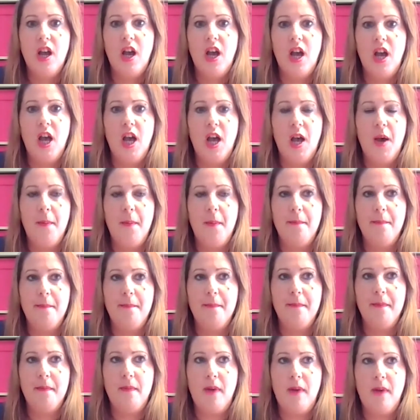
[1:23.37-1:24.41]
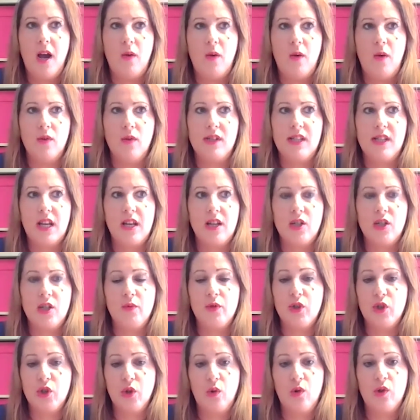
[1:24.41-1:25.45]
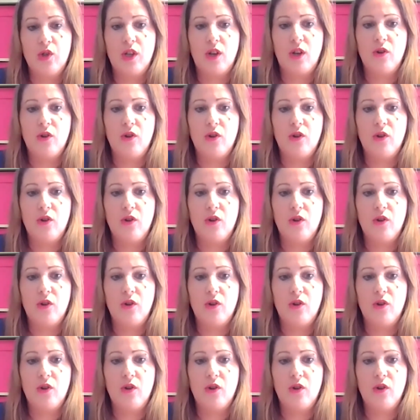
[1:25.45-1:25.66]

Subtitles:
I would say as a resource,